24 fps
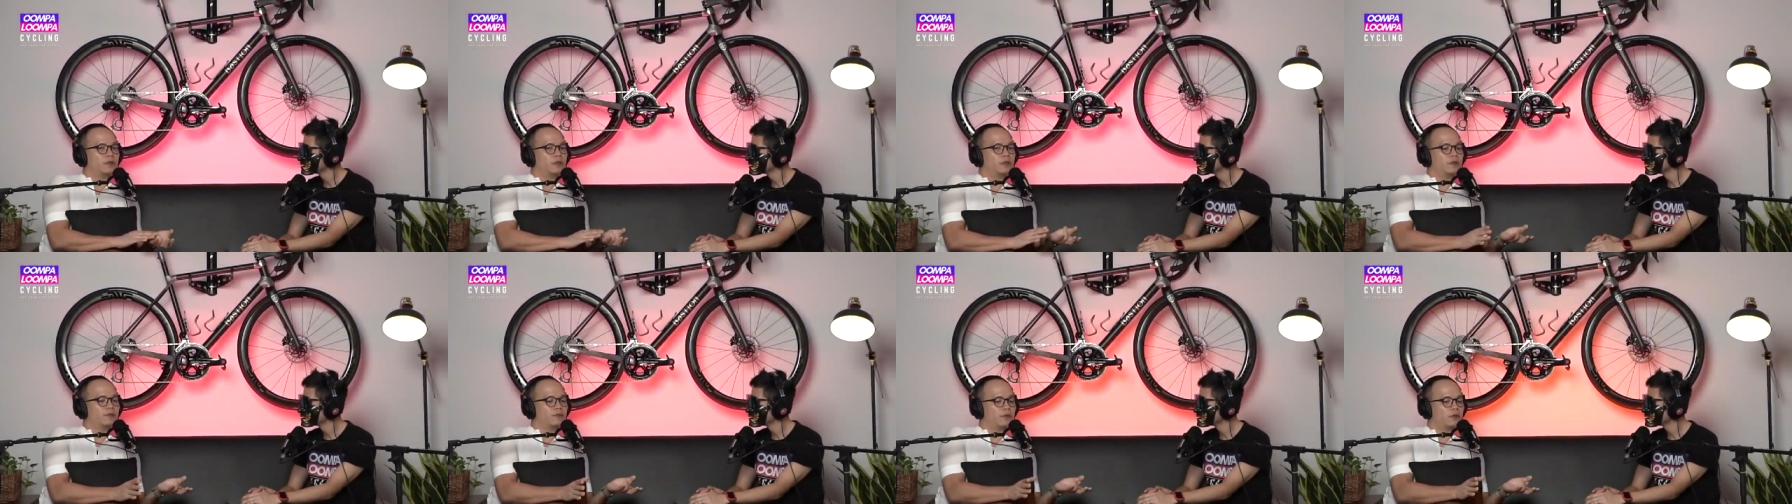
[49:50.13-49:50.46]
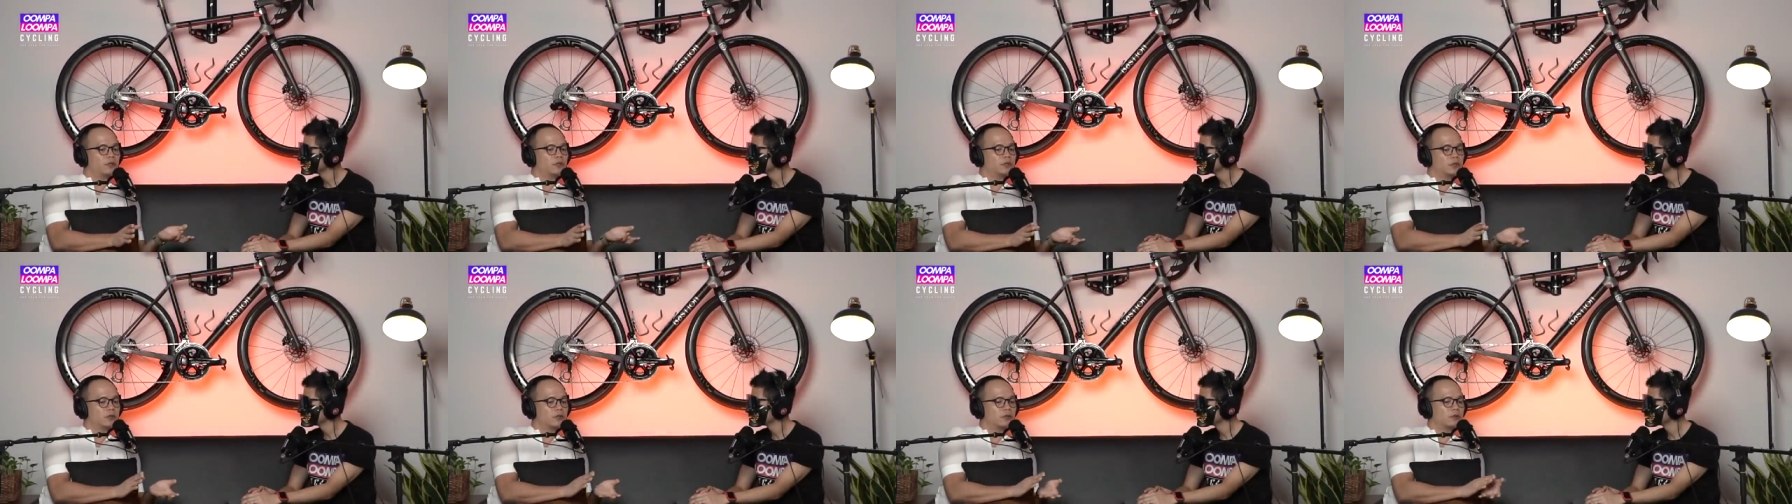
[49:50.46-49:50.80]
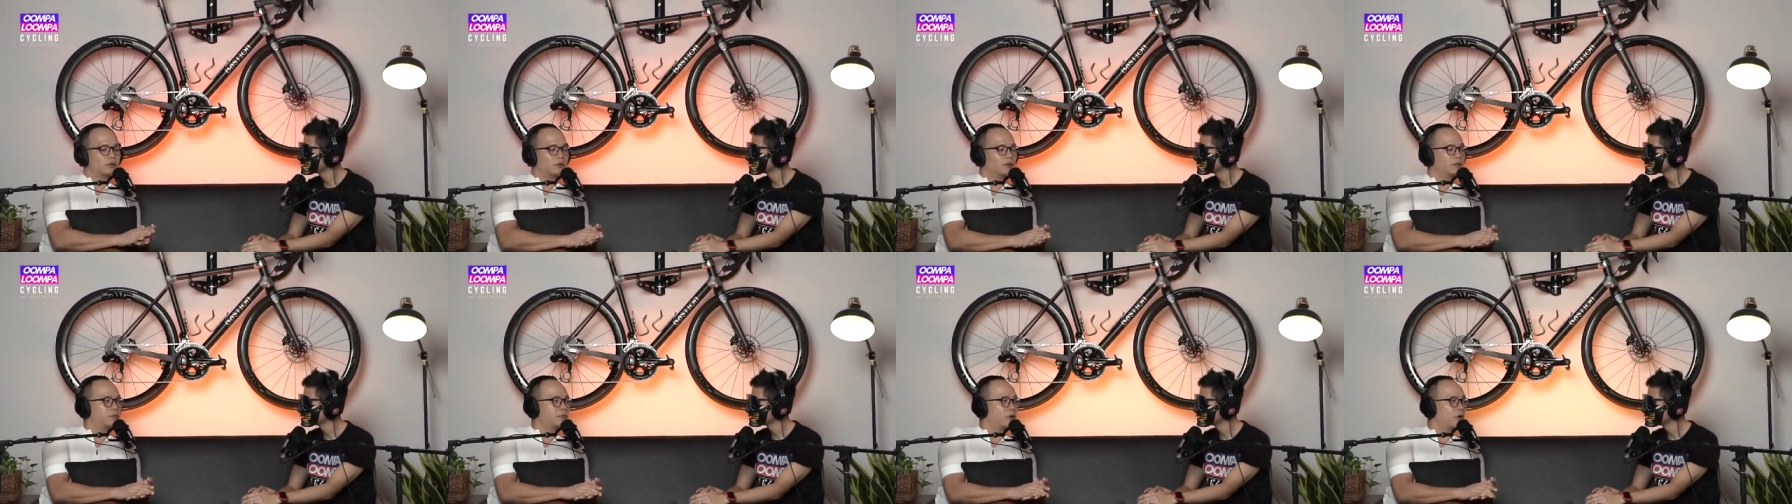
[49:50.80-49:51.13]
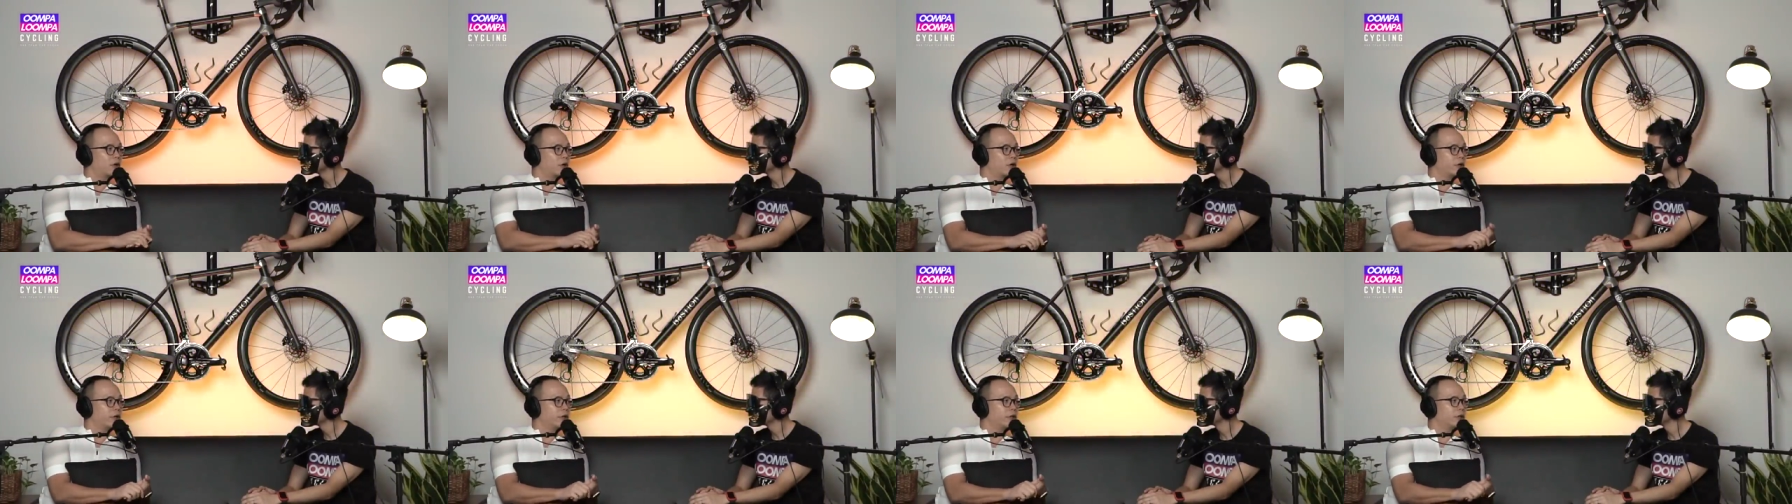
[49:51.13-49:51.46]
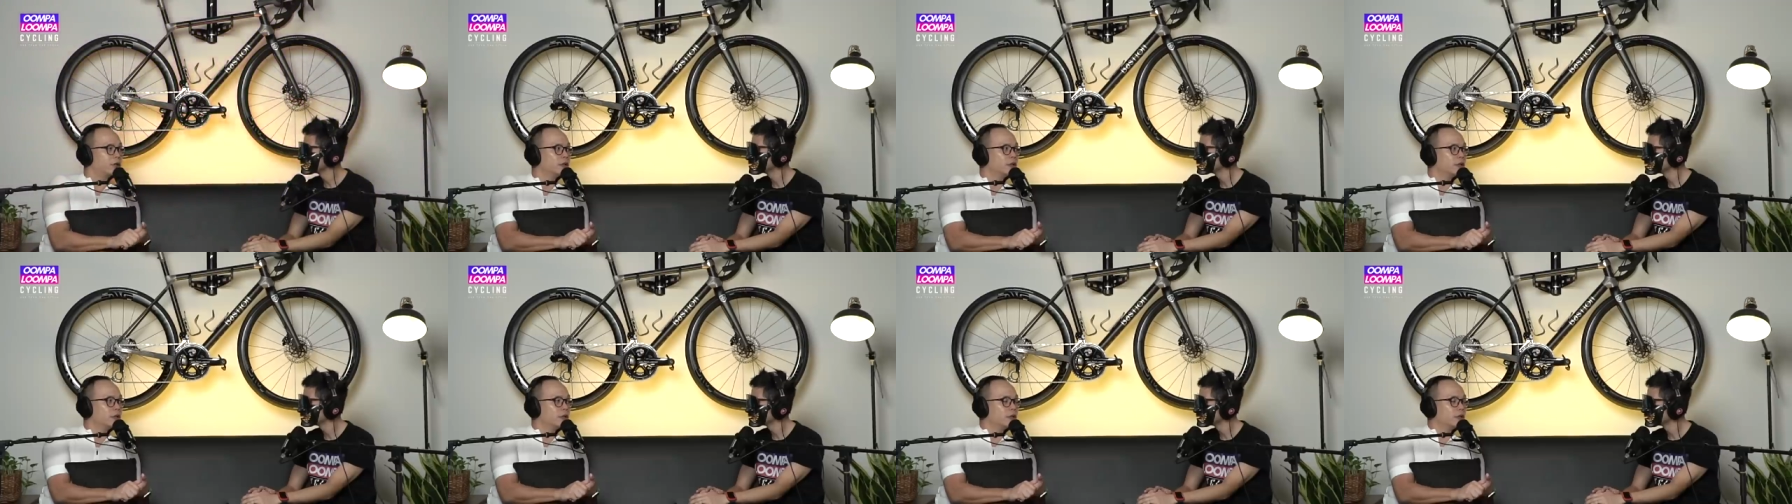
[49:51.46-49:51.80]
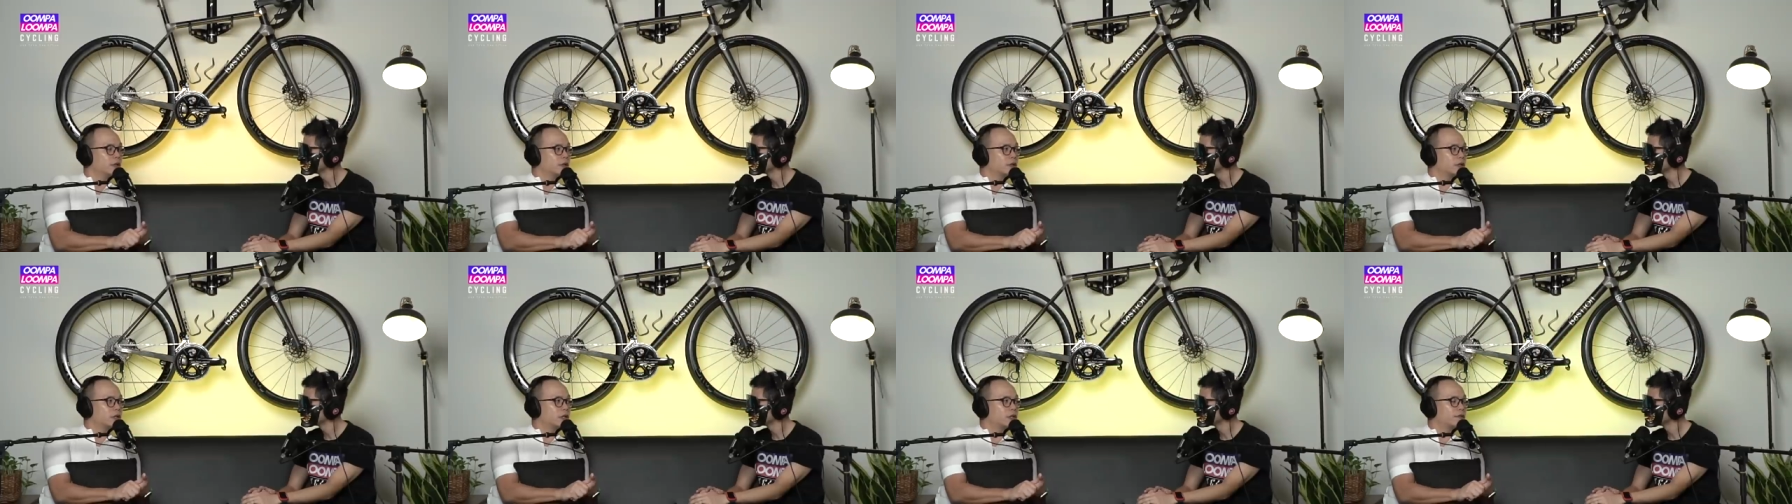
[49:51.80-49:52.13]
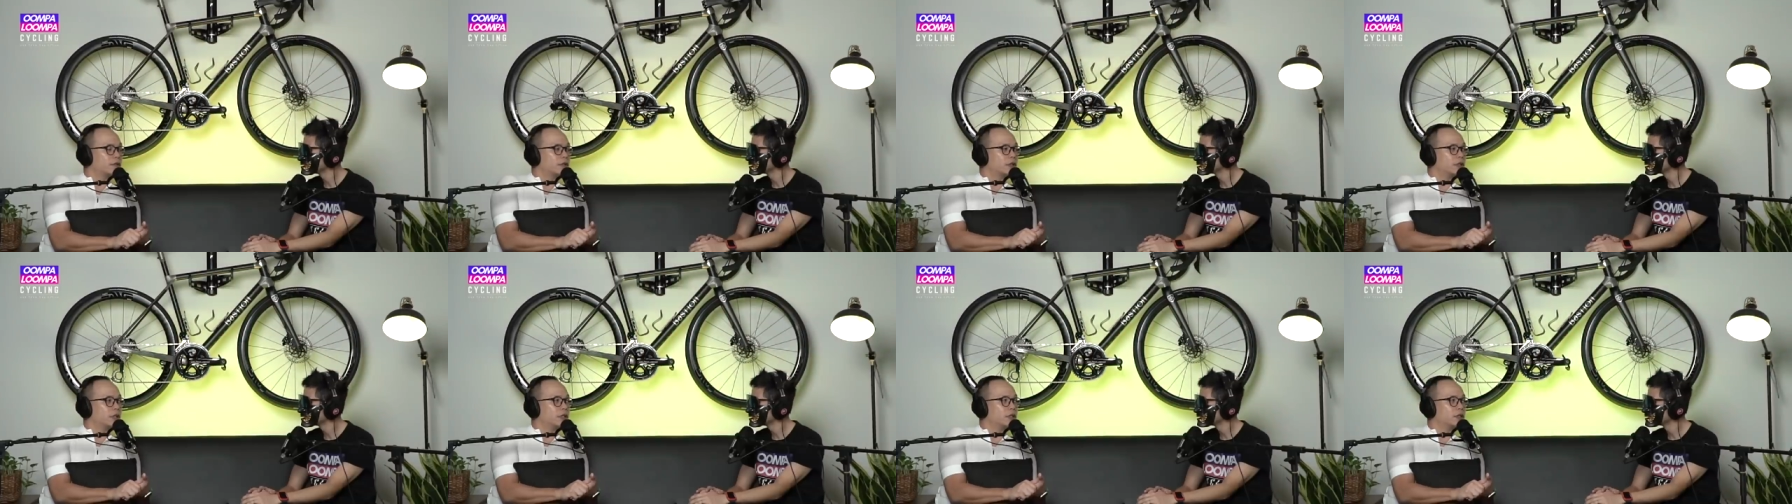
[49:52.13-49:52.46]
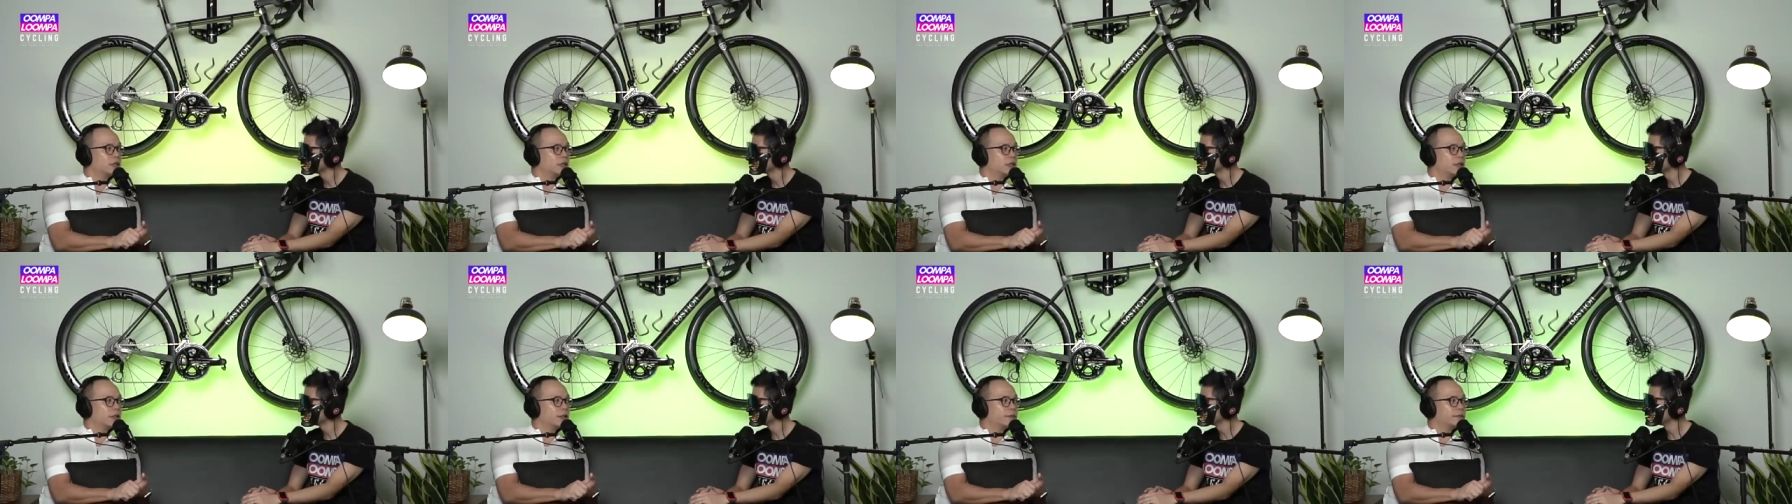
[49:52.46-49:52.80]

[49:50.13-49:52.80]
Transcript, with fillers: influencers to appoint, stuff like that. Yeah.